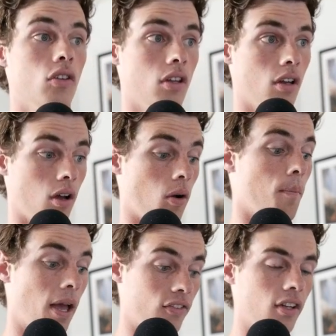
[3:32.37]
or
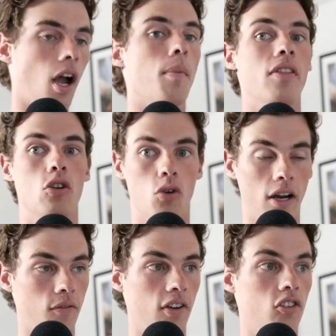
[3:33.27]
messing up, and then trying
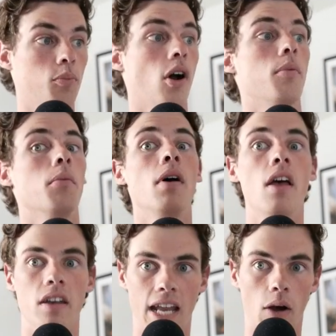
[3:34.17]
to fix the problem.
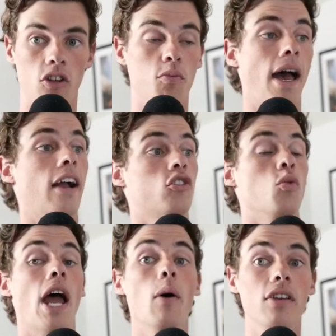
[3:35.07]
Now he's back. So
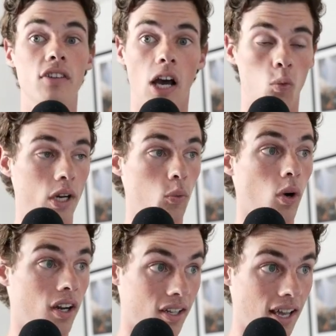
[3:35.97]
now he's gotten what he
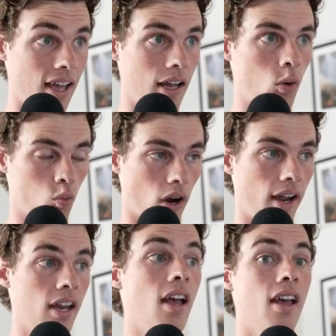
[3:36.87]
wanted again,
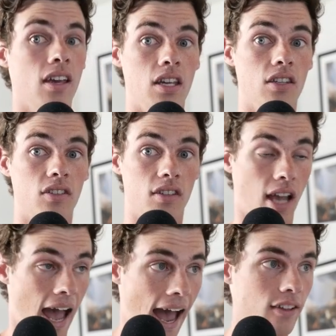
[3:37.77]
right? He
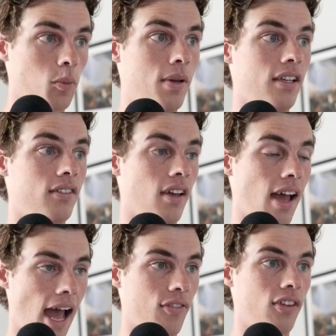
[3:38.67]
has a pizza
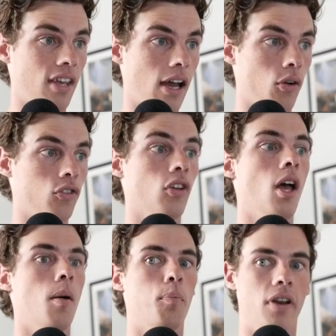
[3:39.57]
at this house,
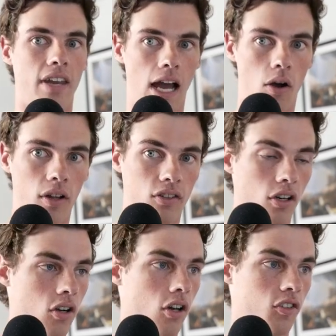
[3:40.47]
but now it's going
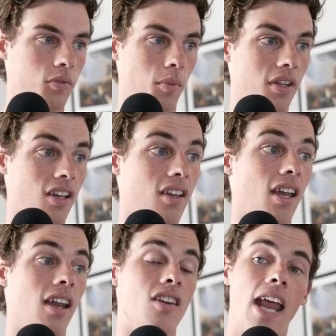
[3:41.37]
to cost him something
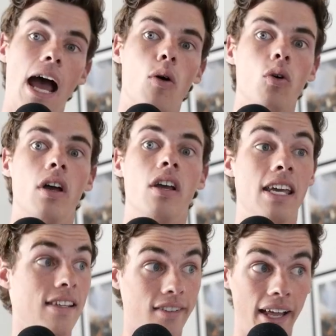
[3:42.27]
again. Now
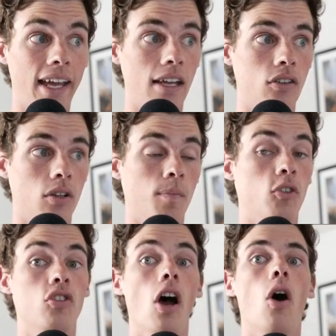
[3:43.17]
he's late,
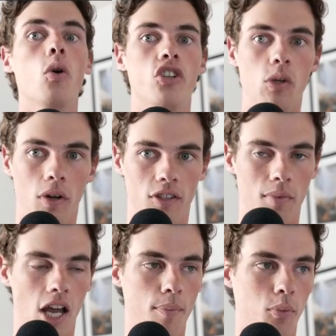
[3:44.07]
so she wants him to
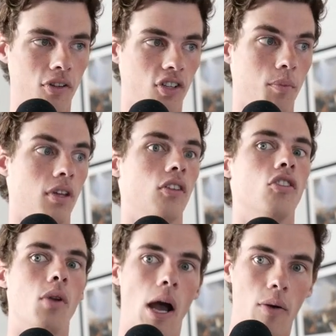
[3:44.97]
help him with something. So
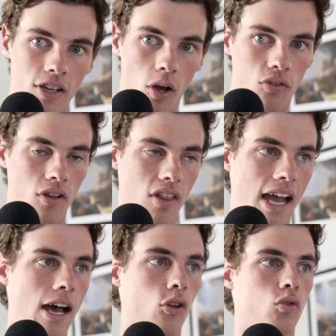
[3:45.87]
now he goes into the
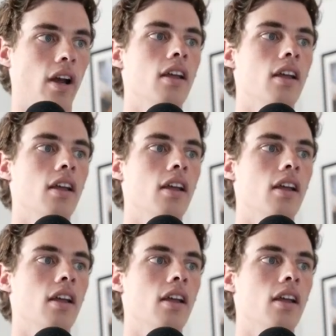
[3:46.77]
house, right?